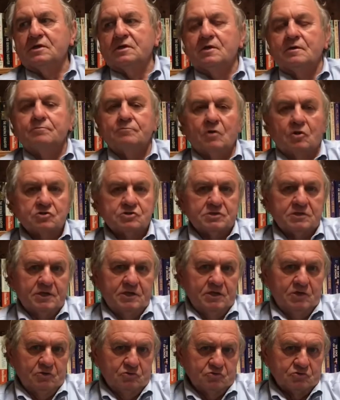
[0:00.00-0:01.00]
mostly
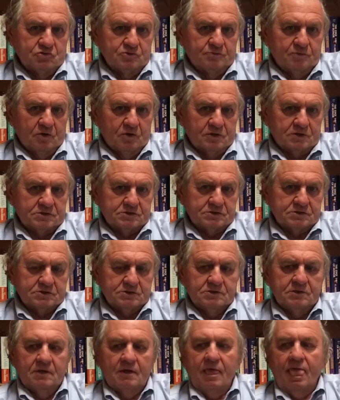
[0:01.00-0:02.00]
used books.
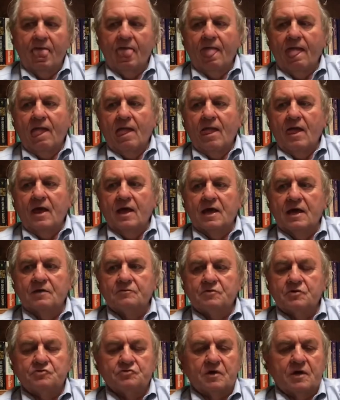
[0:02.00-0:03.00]
And
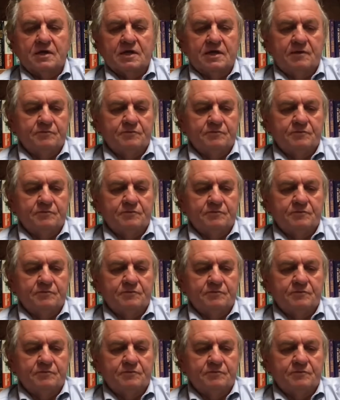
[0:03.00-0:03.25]
we try to keep